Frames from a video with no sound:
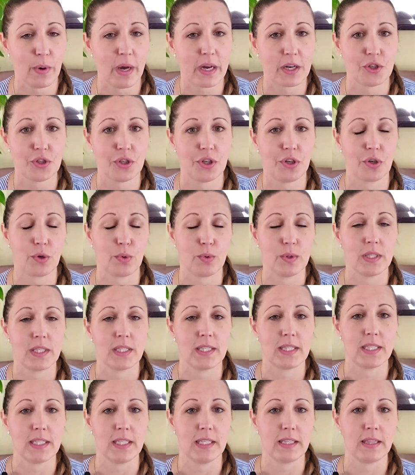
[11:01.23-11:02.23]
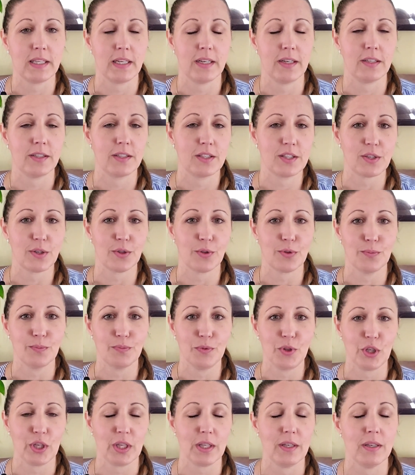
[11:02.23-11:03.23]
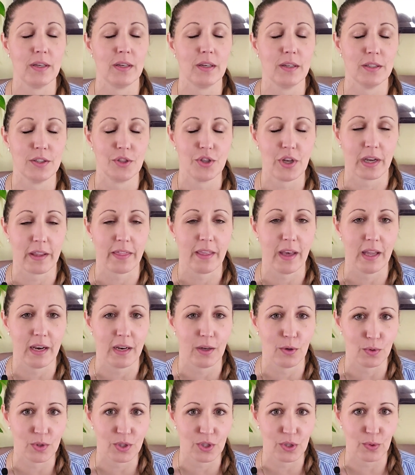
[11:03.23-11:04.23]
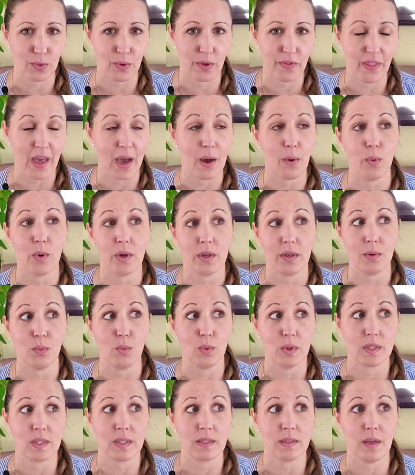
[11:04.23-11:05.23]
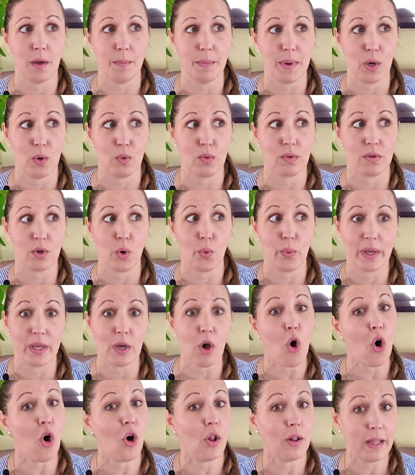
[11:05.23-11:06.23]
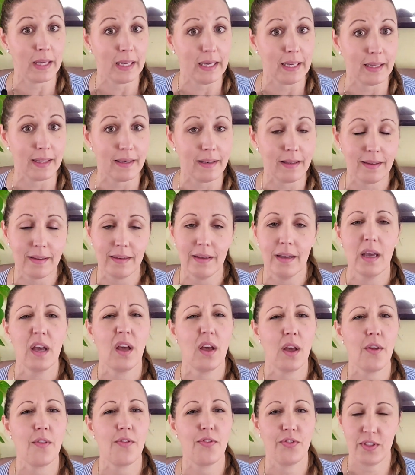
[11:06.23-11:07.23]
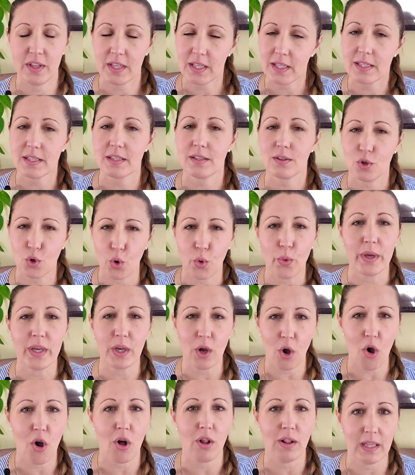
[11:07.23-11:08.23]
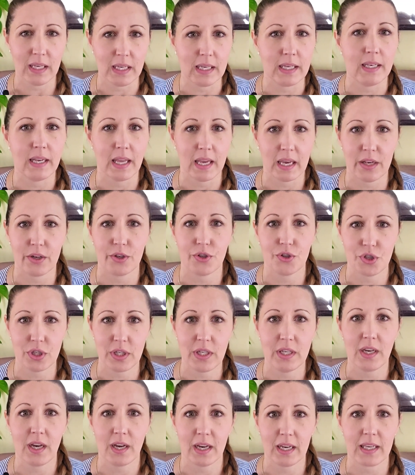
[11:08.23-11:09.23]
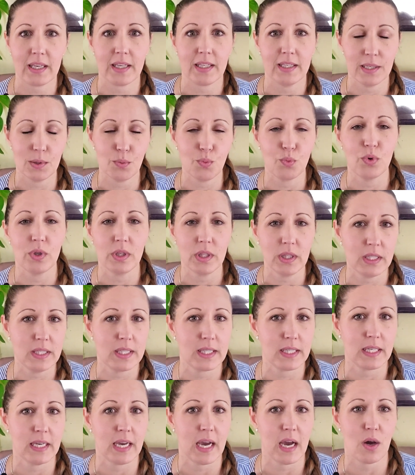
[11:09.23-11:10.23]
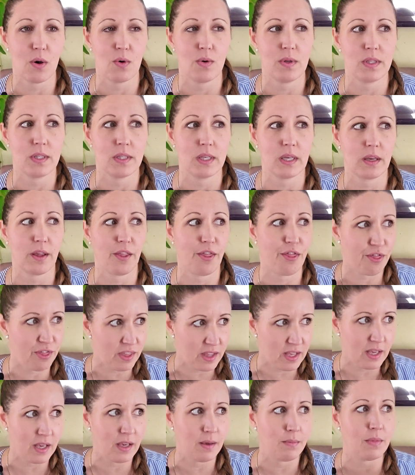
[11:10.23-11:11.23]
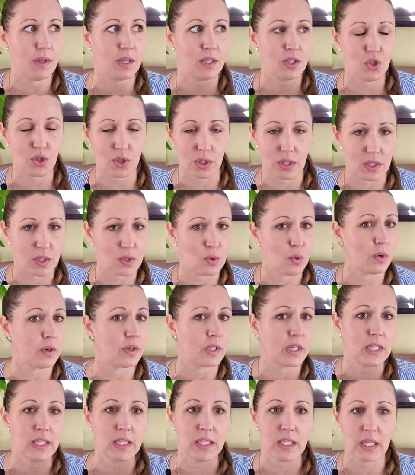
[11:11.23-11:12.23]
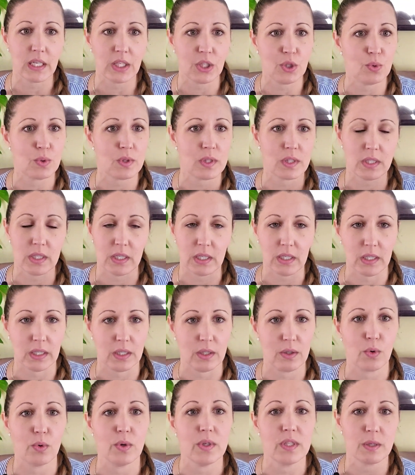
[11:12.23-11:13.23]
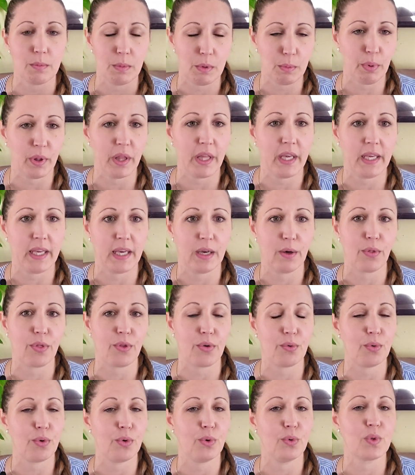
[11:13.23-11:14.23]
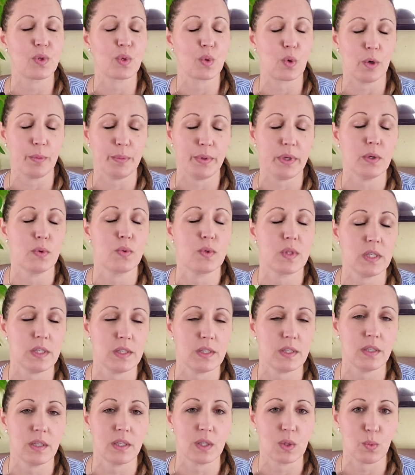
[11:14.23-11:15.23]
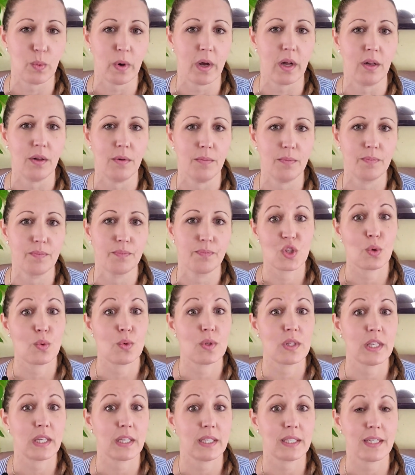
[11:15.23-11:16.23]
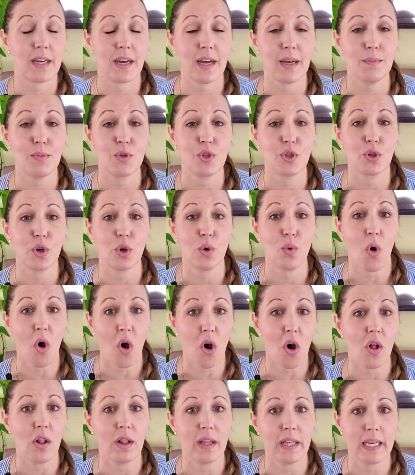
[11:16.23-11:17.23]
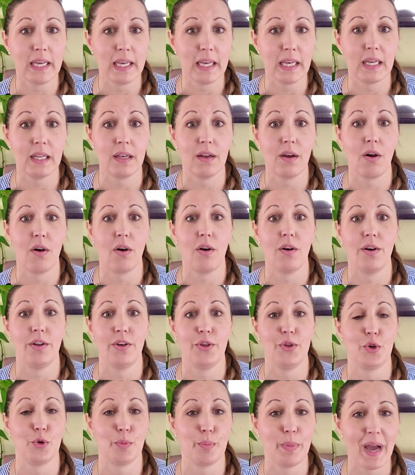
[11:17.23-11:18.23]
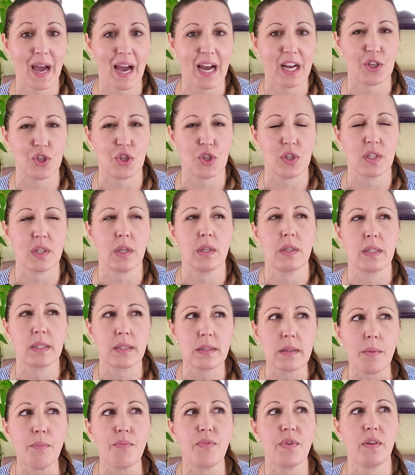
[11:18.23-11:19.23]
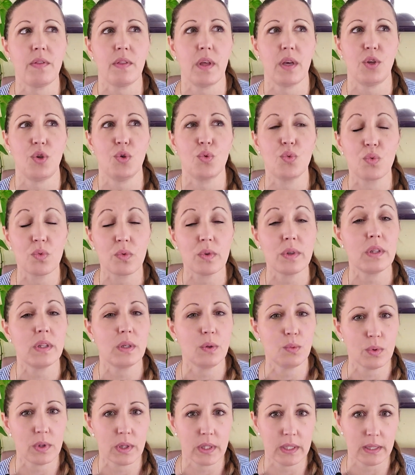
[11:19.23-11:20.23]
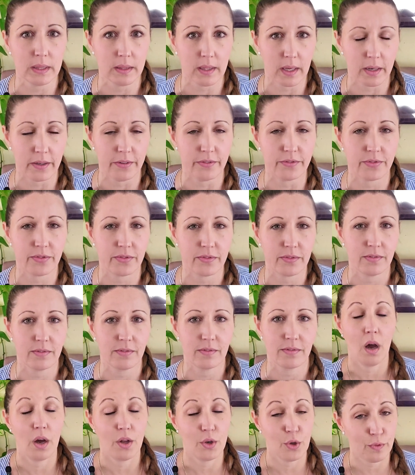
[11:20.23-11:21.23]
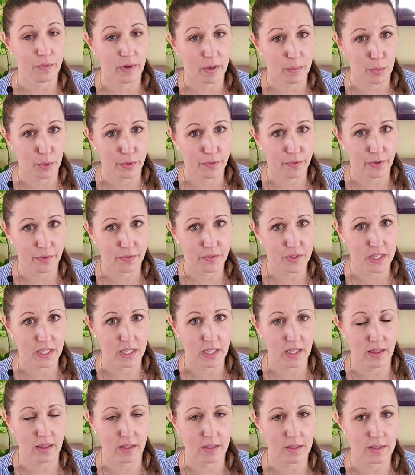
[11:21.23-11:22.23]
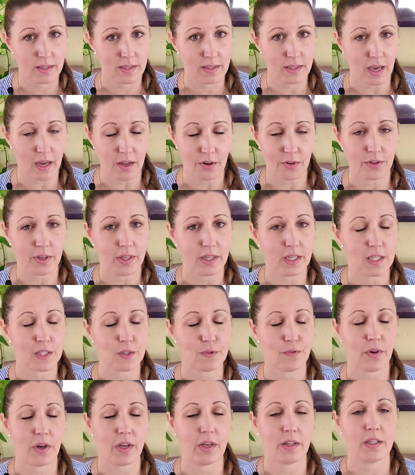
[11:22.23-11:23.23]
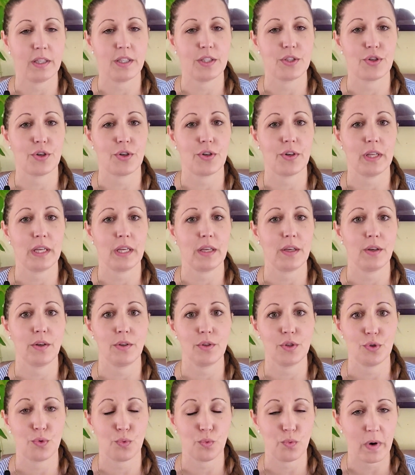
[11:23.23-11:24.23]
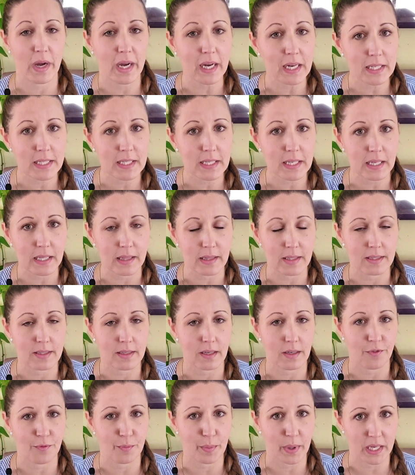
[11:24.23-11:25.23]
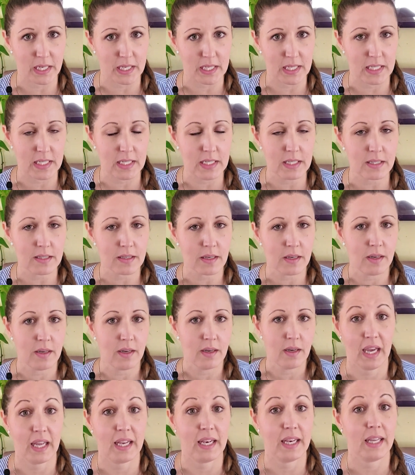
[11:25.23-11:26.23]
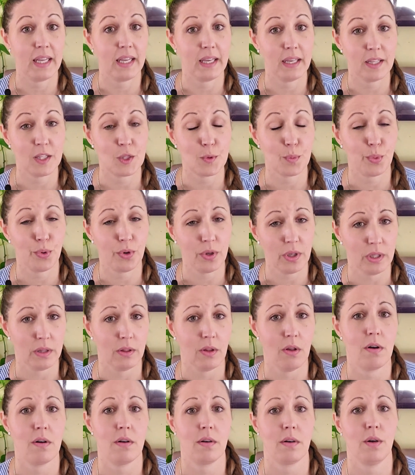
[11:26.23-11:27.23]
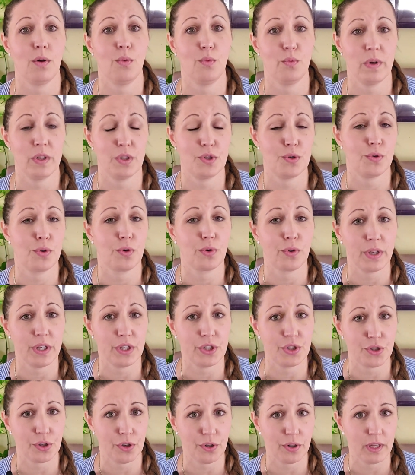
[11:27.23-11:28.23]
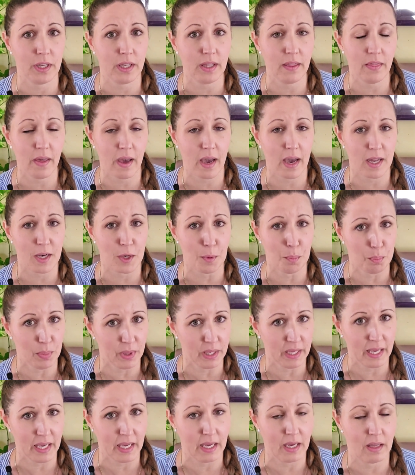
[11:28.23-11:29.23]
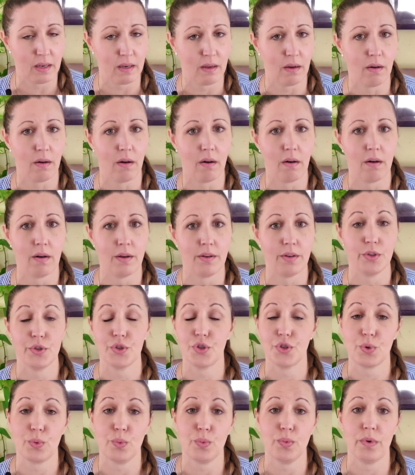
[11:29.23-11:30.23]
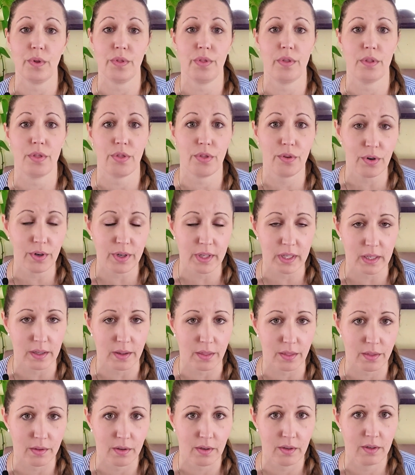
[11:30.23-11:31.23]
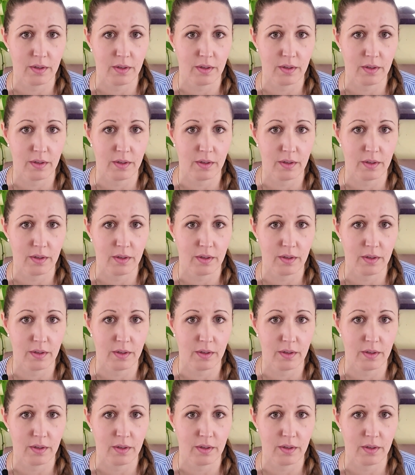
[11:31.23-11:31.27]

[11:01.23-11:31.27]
Actually, you're going to see it there. So you can uh, check that out too. And that one was about going all in this going all in energy, I can really see how it's like a theme that's just sort of continuously going to be playing out through Scorpio season as well. So it's like time to go all in on your passions, on something that you really, really love. On November 15th, Saturn is finally turning direct in the sign of Pisces, ending its pretty long retrograde journey that began on June the 30th.